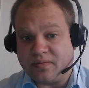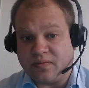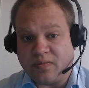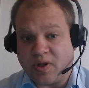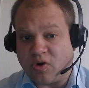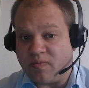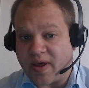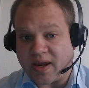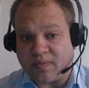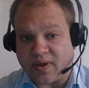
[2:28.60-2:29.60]
low
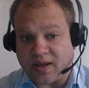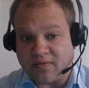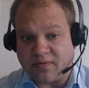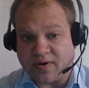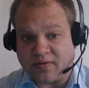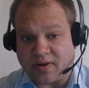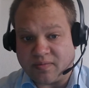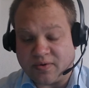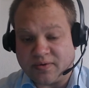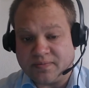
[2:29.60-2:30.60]
back pain, for
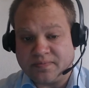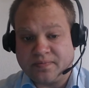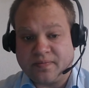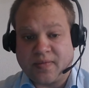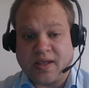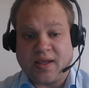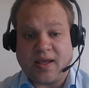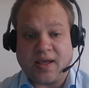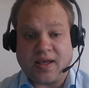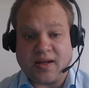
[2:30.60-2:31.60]
example.
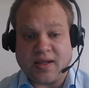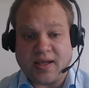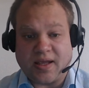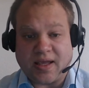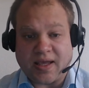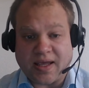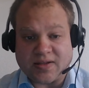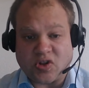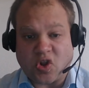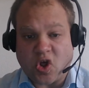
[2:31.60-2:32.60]
And
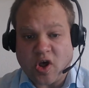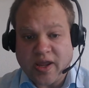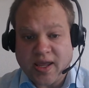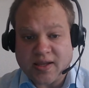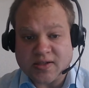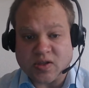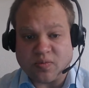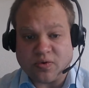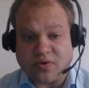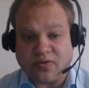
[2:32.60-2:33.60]
as long as the
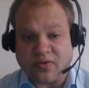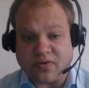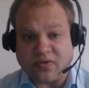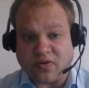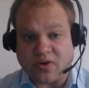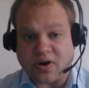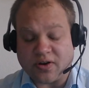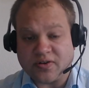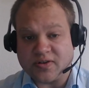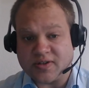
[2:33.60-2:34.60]
person's
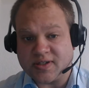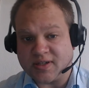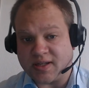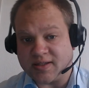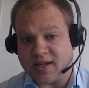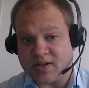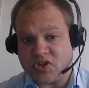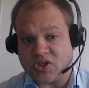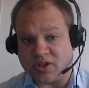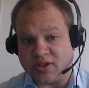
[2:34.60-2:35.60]
conscious
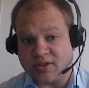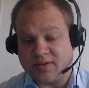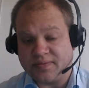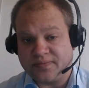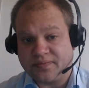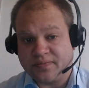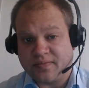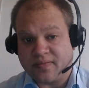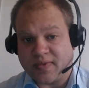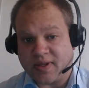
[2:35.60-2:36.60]
attention
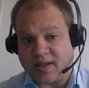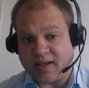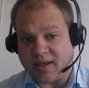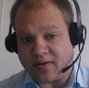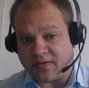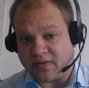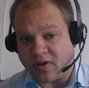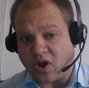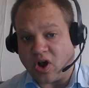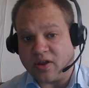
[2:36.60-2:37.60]
is
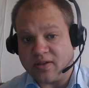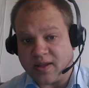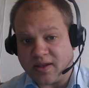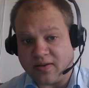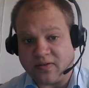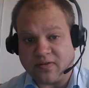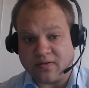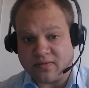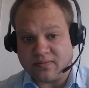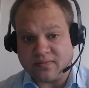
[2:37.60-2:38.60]
on
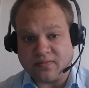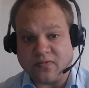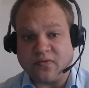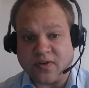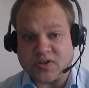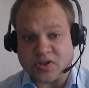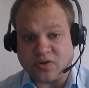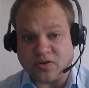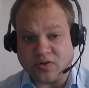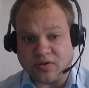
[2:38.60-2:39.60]
these
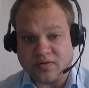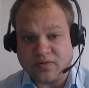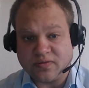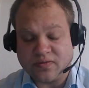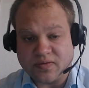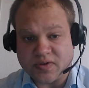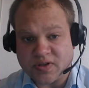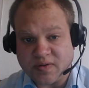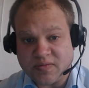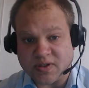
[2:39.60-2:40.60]
physical
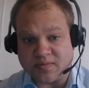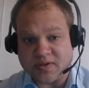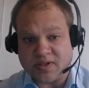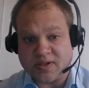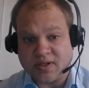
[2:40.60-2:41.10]
symptoms,